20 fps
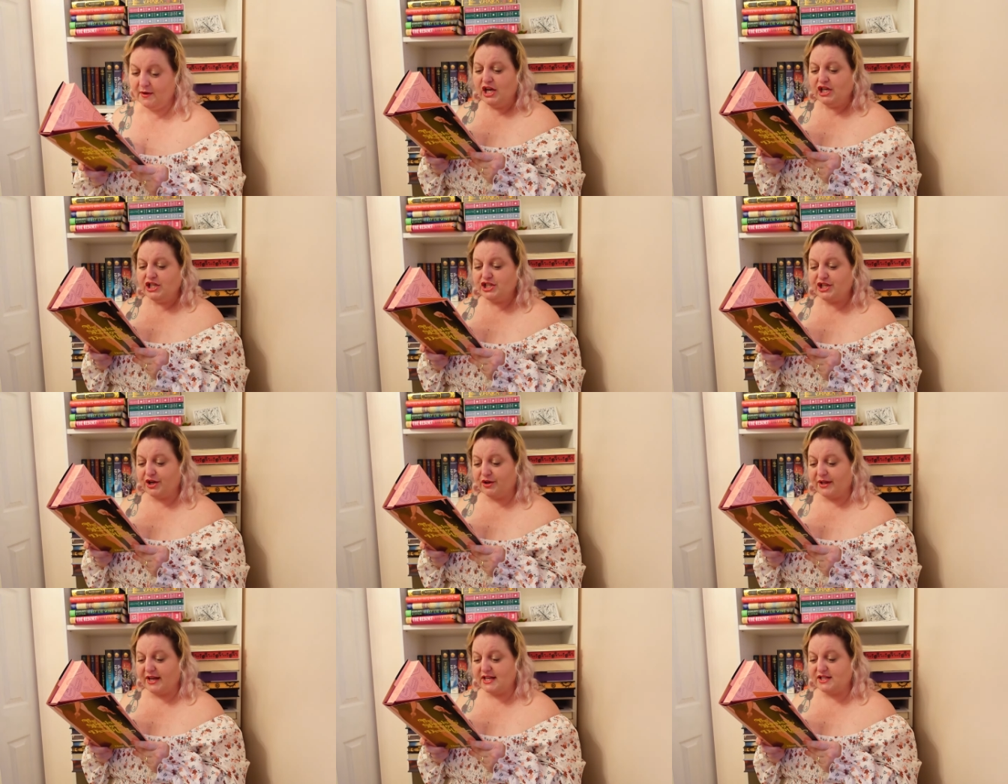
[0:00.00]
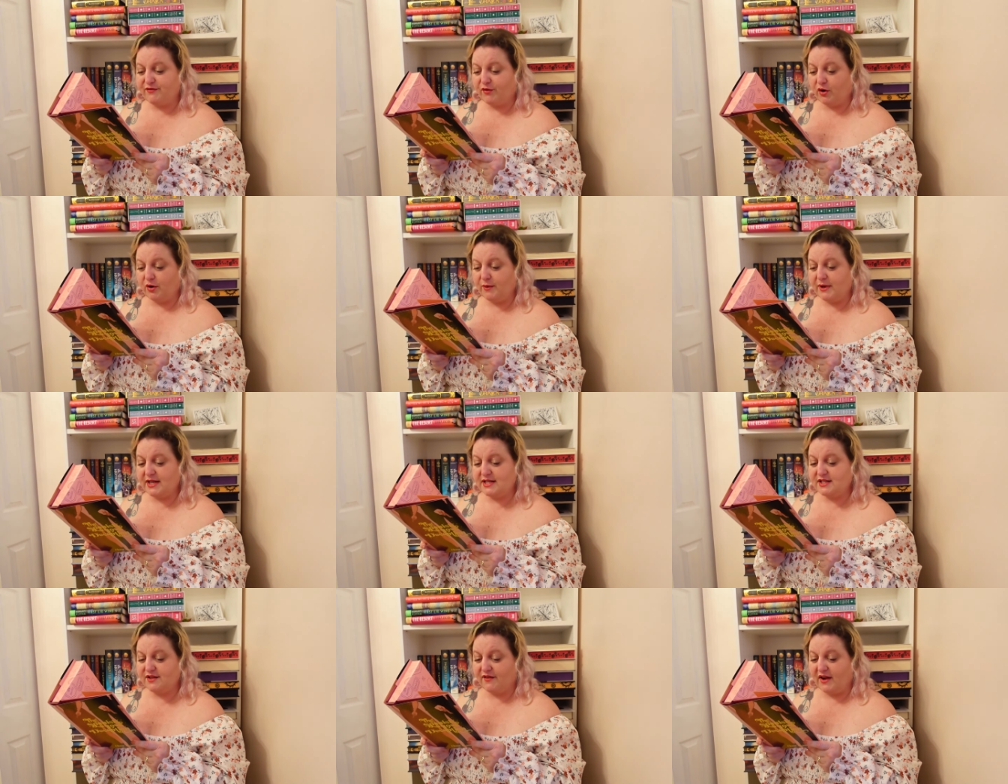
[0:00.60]
She only has four
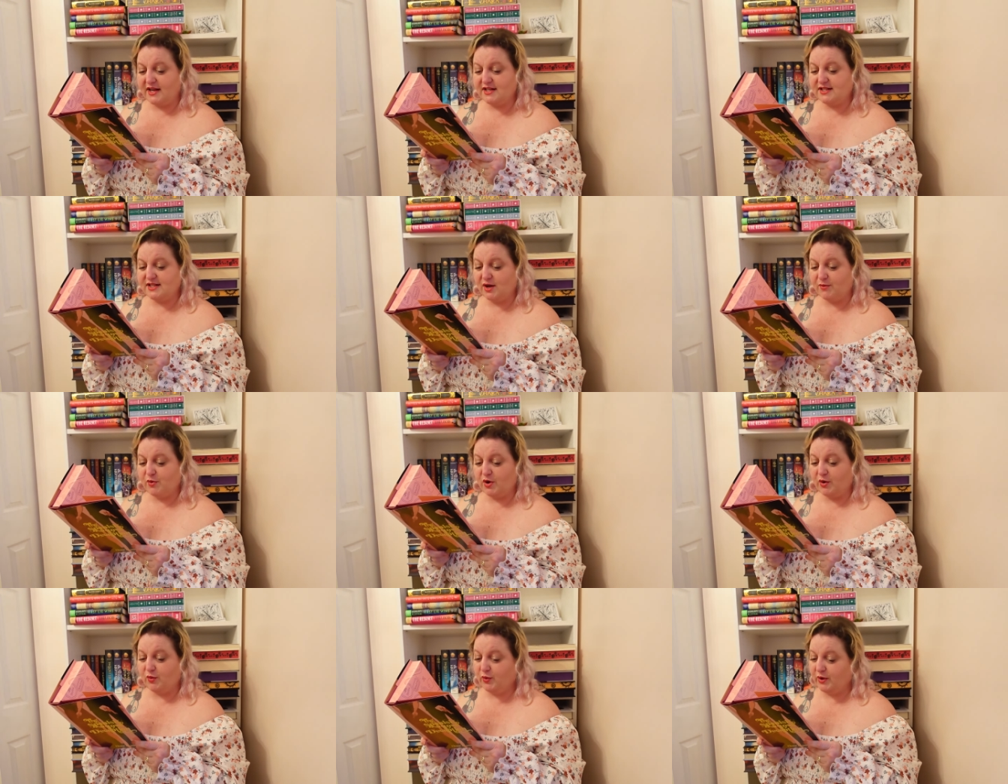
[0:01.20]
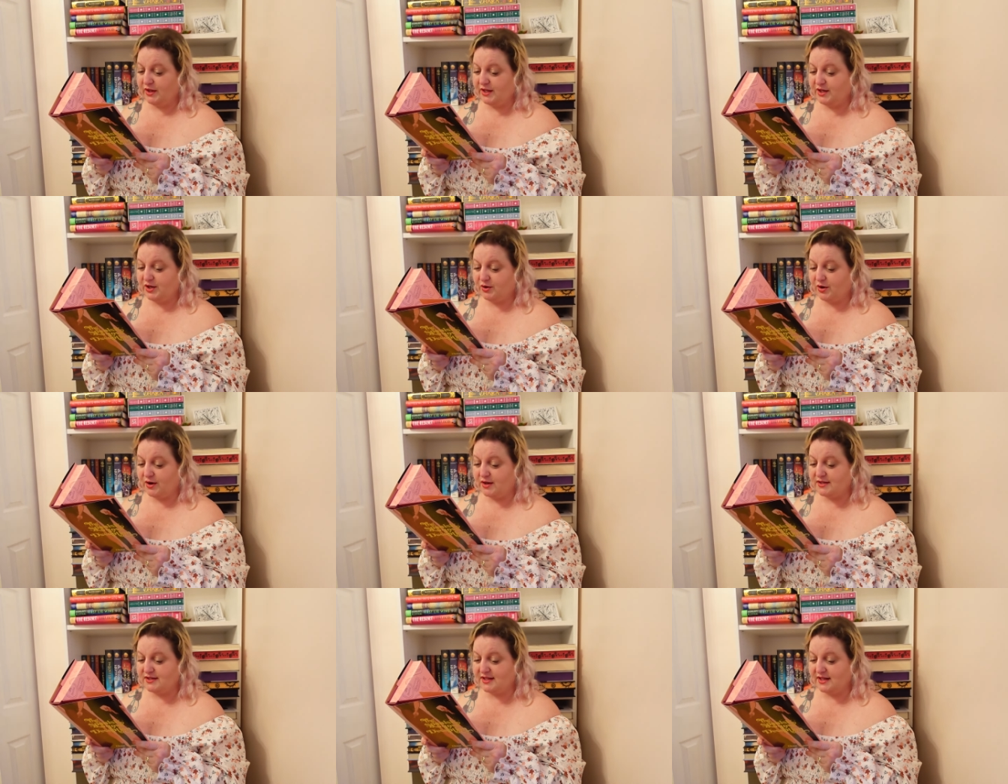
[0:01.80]
weeks to find someone willing to
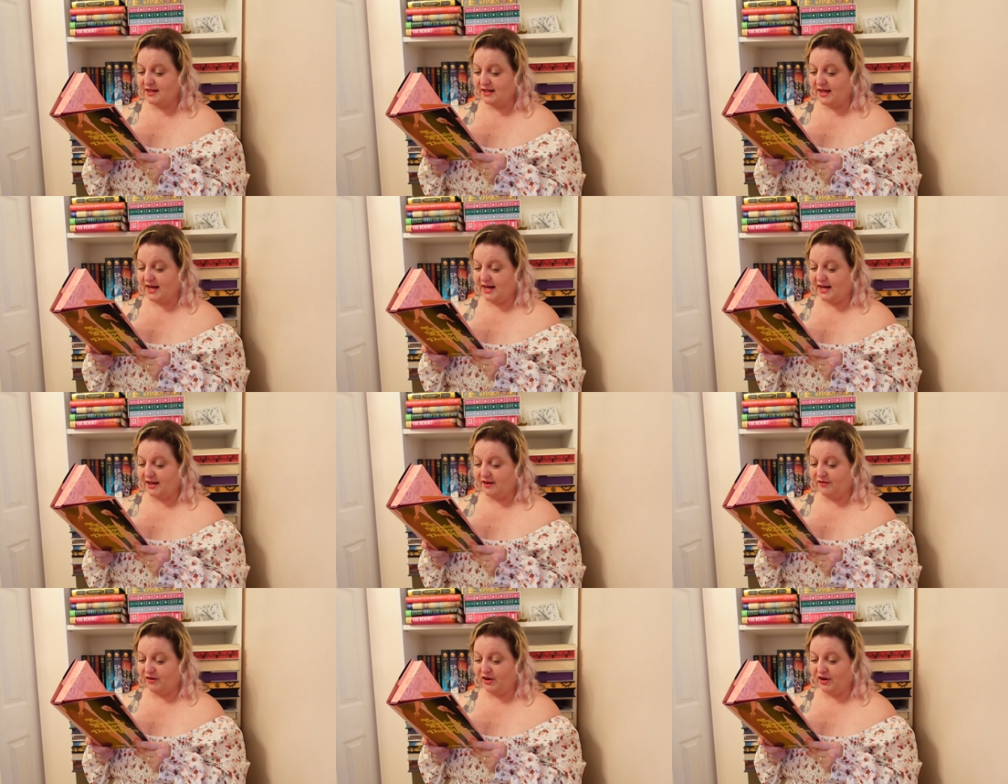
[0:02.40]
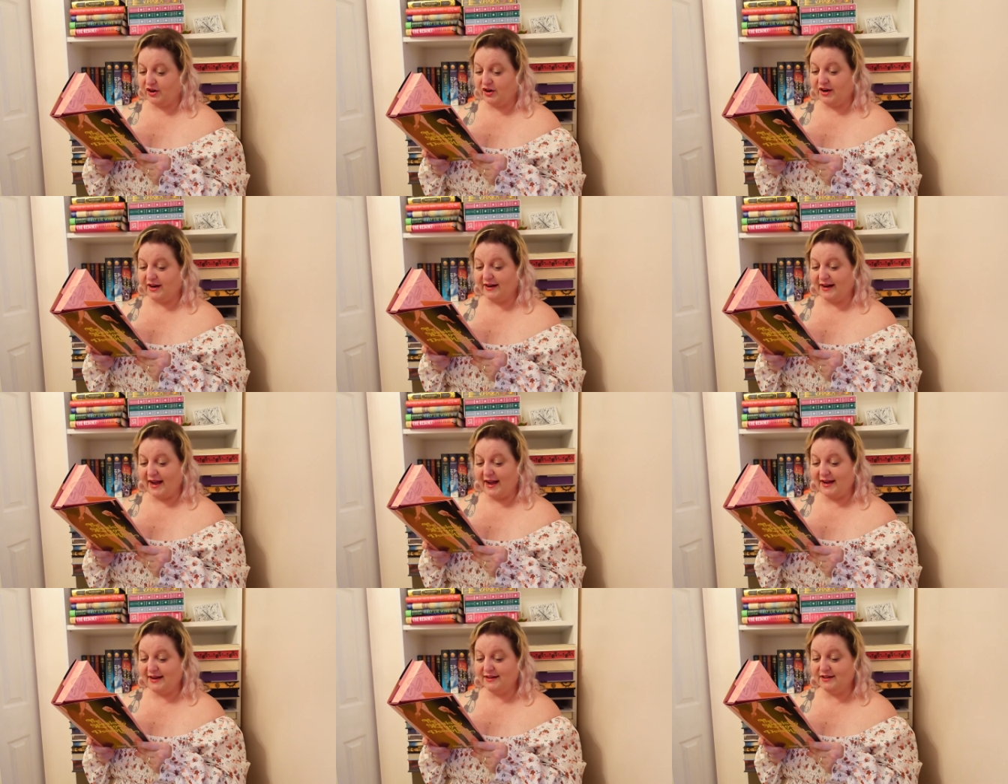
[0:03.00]
cross the Atlantic for her and
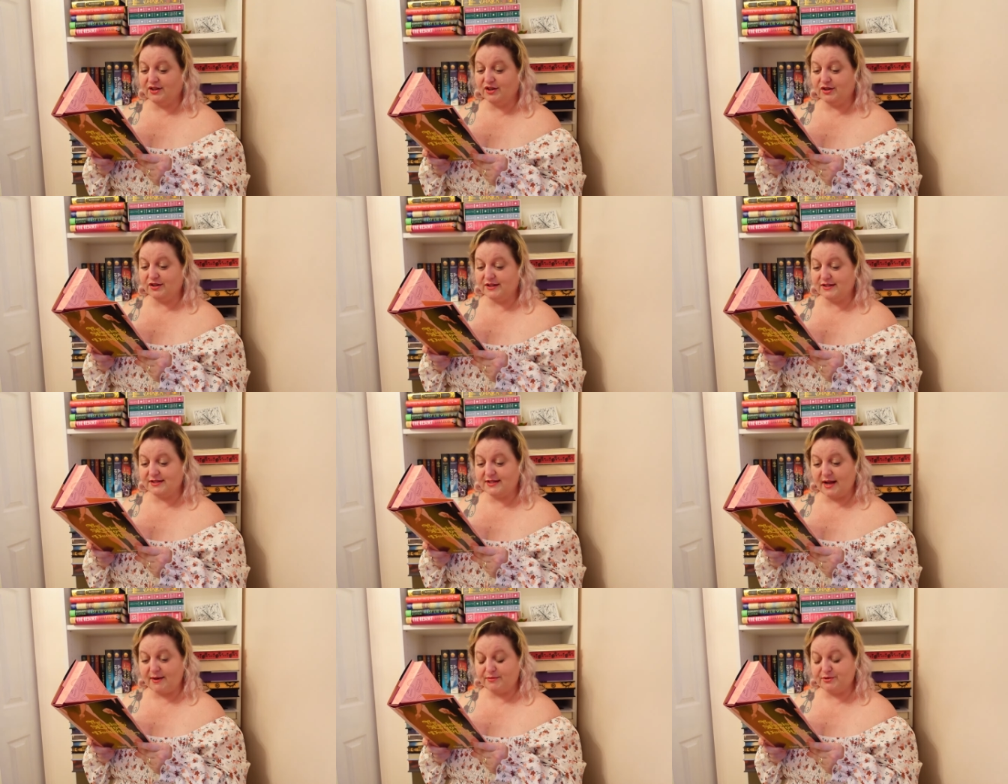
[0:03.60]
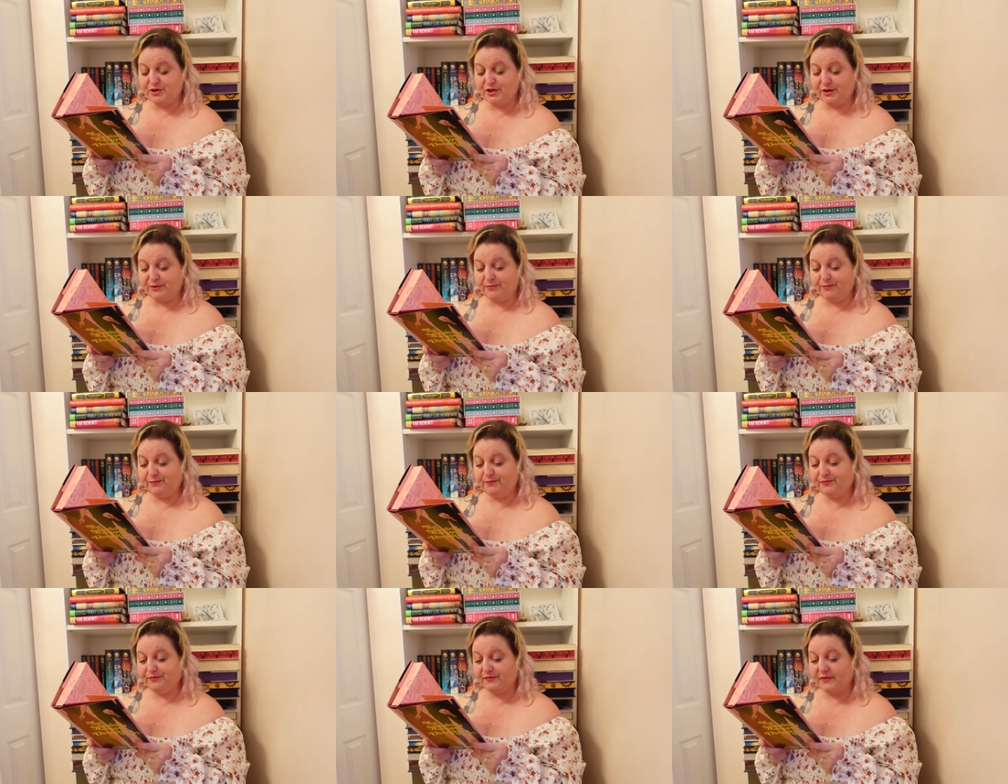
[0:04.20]
aid in her deception.